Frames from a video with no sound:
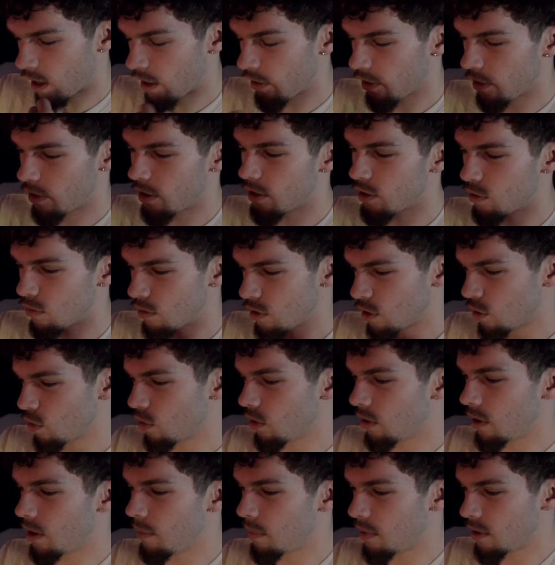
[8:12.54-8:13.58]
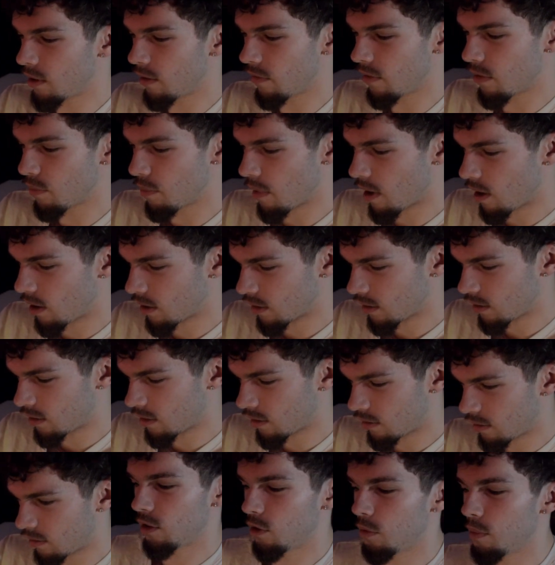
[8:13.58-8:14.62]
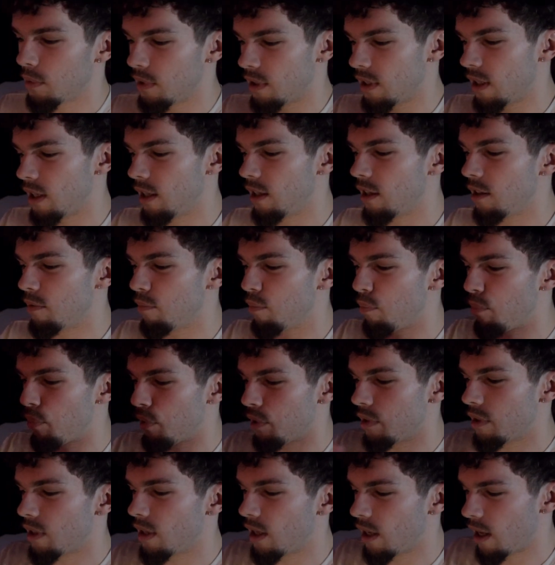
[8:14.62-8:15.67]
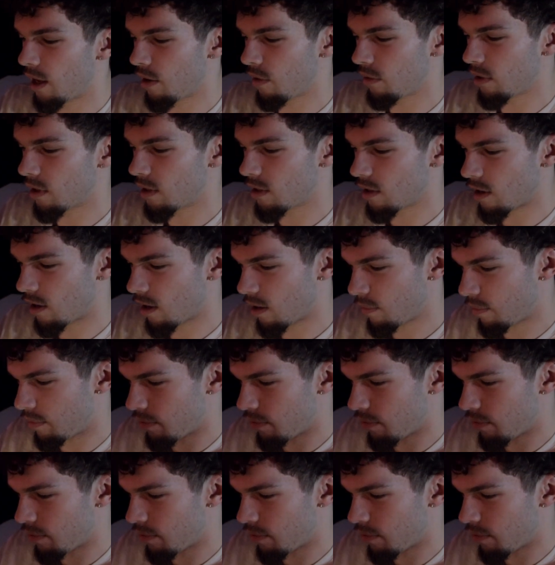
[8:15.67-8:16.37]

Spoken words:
I thought this was a cool image of the box. It's almost like it's bursting out the top.